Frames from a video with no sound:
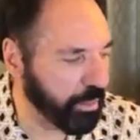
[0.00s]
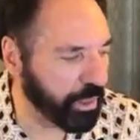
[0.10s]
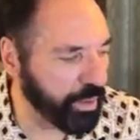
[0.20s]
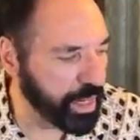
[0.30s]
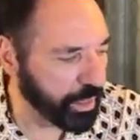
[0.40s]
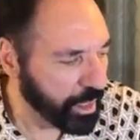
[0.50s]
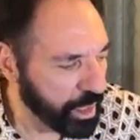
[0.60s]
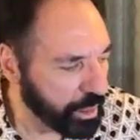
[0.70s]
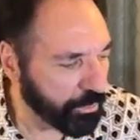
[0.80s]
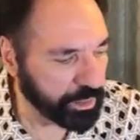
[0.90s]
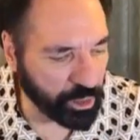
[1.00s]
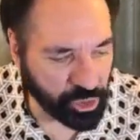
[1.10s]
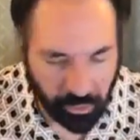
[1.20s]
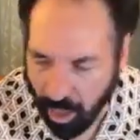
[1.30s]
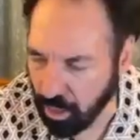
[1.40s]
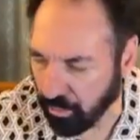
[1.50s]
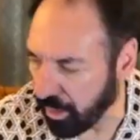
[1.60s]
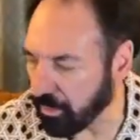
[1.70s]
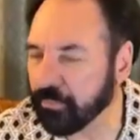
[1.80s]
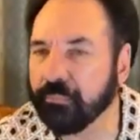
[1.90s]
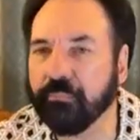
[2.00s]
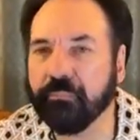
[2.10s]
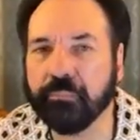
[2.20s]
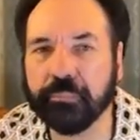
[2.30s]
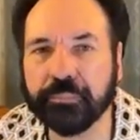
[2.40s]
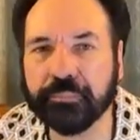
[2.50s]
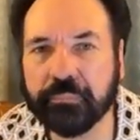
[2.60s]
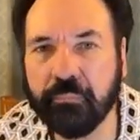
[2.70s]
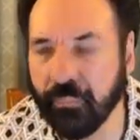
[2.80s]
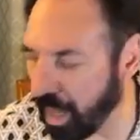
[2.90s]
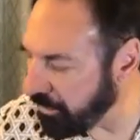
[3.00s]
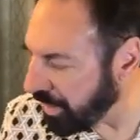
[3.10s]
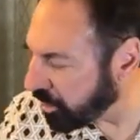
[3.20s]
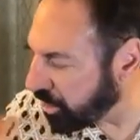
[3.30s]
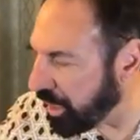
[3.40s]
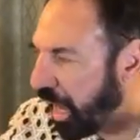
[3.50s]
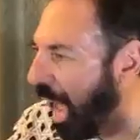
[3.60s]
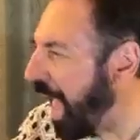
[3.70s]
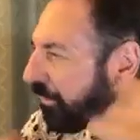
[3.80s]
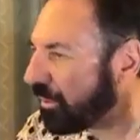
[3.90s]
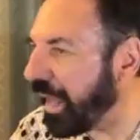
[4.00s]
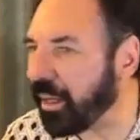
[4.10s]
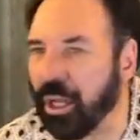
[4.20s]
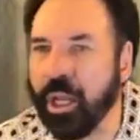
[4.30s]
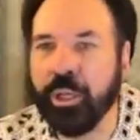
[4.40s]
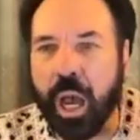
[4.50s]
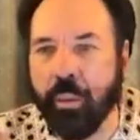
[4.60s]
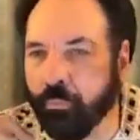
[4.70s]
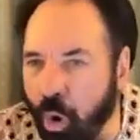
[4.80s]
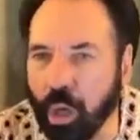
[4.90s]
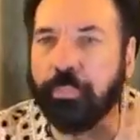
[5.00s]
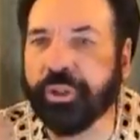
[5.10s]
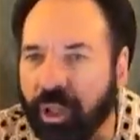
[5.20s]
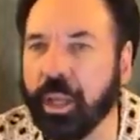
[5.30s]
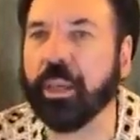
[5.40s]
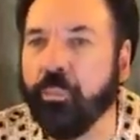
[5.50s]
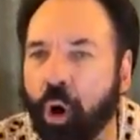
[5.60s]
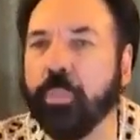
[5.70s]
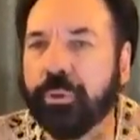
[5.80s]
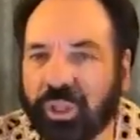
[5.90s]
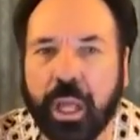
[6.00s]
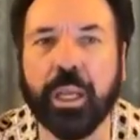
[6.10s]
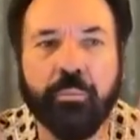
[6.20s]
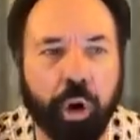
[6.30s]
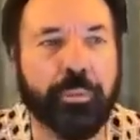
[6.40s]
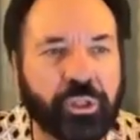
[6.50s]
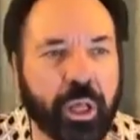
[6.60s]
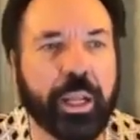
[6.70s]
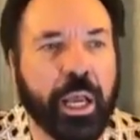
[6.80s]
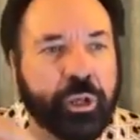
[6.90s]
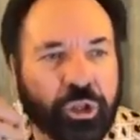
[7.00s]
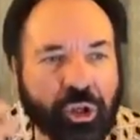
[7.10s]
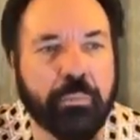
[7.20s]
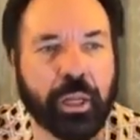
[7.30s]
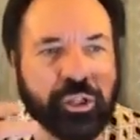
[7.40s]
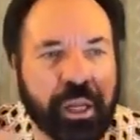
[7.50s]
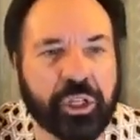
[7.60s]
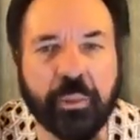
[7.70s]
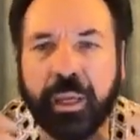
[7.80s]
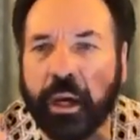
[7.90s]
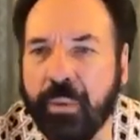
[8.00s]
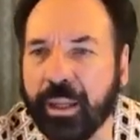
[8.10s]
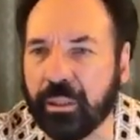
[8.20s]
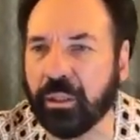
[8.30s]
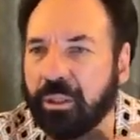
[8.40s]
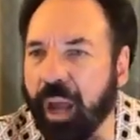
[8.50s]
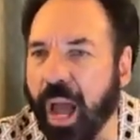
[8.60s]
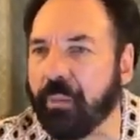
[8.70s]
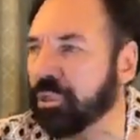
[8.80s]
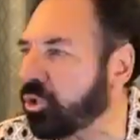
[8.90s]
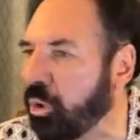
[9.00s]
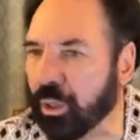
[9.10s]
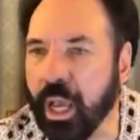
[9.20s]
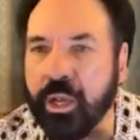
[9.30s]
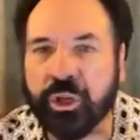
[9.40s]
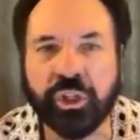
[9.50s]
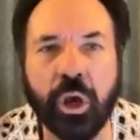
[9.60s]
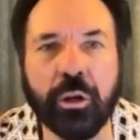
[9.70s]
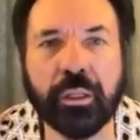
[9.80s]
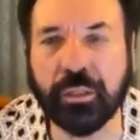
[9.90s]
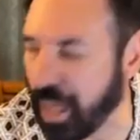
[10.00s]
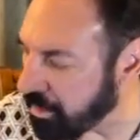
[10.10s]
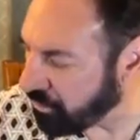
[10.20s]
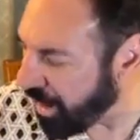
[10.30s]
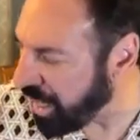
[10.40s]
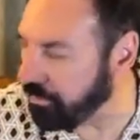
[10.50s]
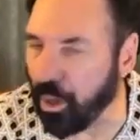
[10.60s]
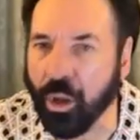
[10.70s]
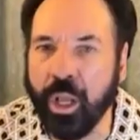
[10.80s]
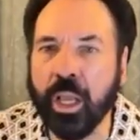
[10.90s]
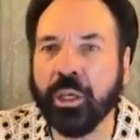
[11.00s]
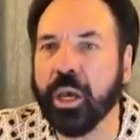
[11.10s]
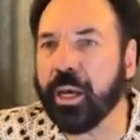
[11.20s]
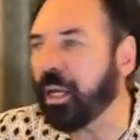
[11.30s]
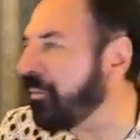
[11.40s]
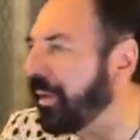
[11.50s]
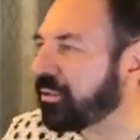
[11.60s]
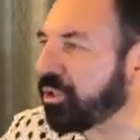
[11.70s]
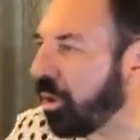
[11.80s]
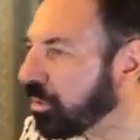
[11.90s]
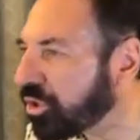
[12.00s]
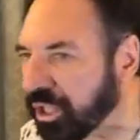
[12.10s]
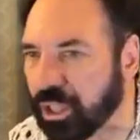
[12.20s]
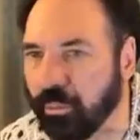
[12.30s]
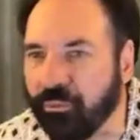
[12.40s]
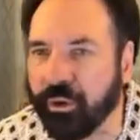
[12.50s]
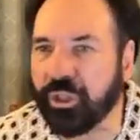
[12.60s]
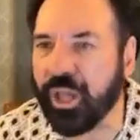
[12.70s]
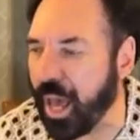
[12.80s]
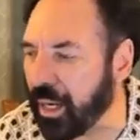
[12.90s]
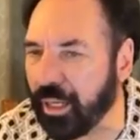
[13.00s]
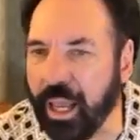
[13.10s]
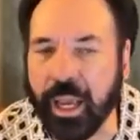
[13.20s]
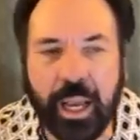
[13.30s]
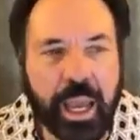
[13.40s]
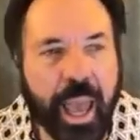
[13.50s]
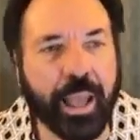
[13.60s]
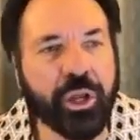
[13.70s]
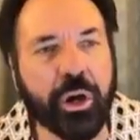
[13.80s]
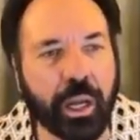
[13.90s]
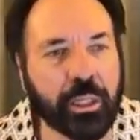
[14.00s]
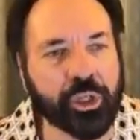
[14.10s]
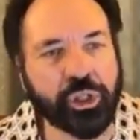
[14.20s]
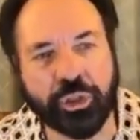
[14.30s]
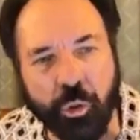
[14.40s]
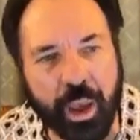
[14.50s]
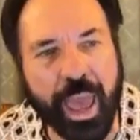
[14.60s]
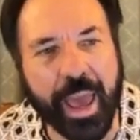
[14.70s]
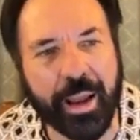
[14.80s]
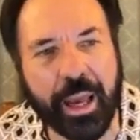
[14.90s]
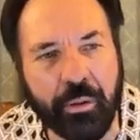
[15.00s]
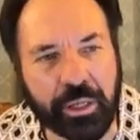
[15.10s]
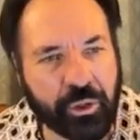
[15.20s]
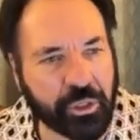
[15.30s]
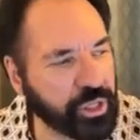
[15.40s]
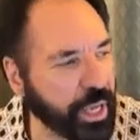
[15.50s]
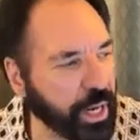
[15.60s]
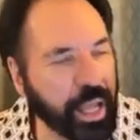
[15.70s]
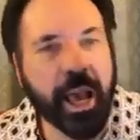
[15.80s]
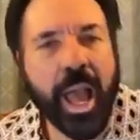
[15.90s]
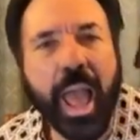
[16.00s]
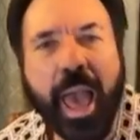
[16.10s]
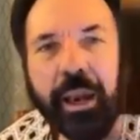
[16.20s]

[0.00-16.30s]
nobody would read it but those who are hungry. And then after that, more apostolic, more apostolic, more apostolic. So much needs to be corrected. The time is short. So little time available. You got to correct this whole system of Christianity, and you got to destroy Antichrist Christianity